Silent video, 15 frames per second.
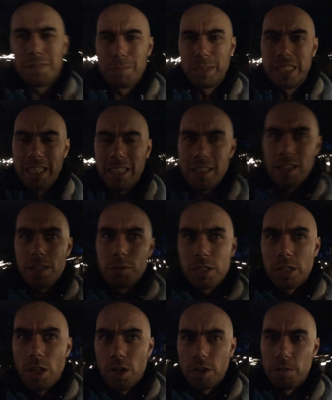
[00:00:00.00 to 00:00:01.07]
In particular, there was
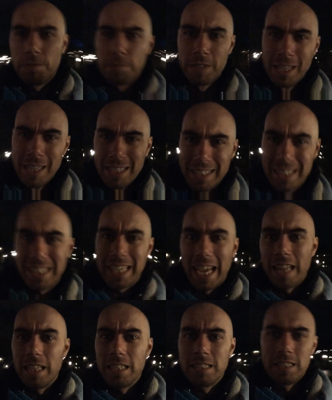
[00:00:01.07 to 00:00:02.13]
a lot of
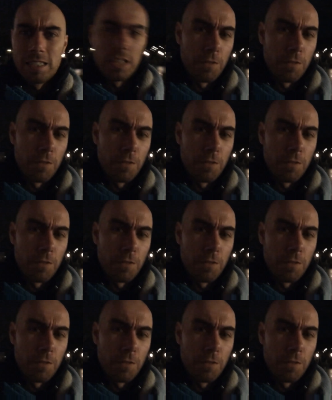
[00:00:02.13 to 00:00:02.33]
skeletons.